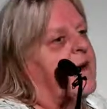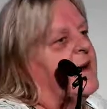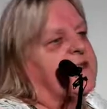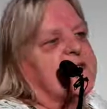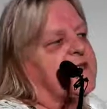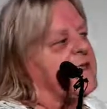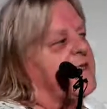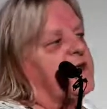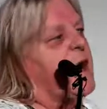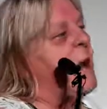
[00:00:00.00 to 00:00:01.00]
It's
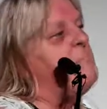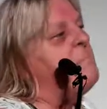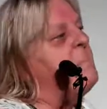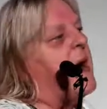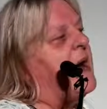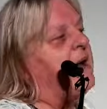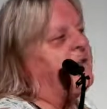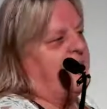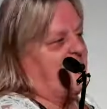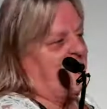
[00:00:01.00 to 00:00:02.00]
just the
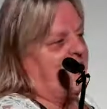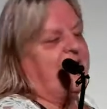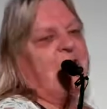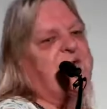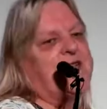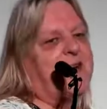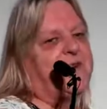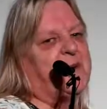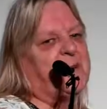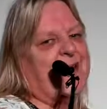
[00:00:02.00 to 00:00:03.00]
amazement of
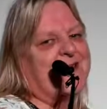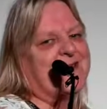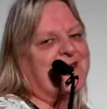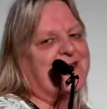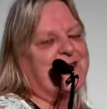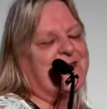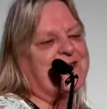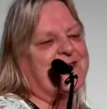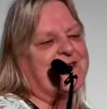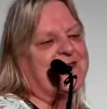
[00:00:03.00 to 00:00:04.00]
general practice
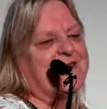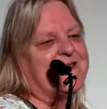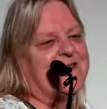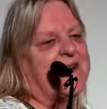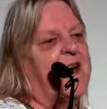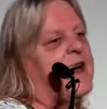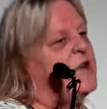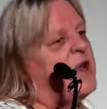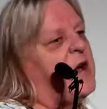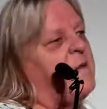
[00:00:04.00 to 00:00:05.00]
nurses, isn't it?
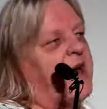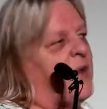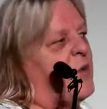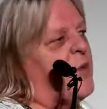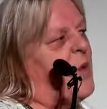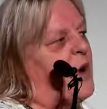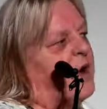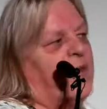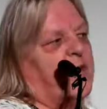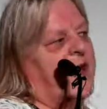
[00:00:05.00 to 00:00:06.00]
No matter
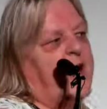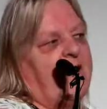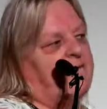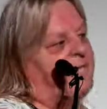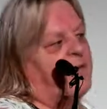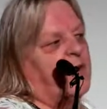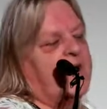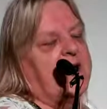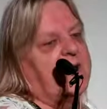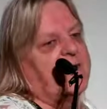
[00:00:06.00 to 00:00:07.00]
what, we are
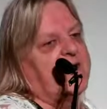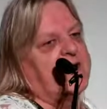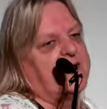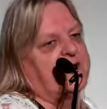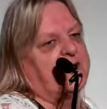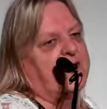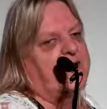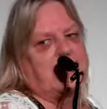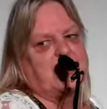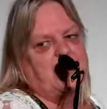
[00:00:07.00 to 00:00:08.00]
fully committed to
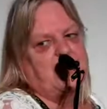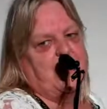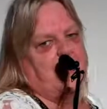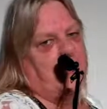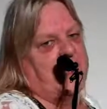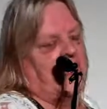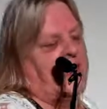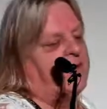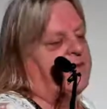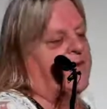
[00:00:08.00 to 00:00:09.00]
our job and looking
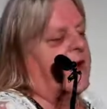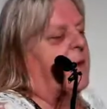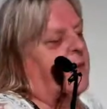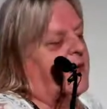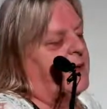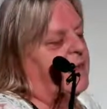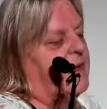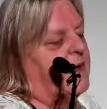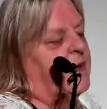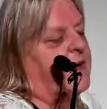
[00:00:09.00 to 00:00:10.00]
after our people
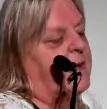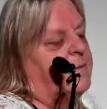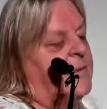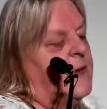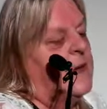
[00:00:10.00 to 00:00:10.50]
that come.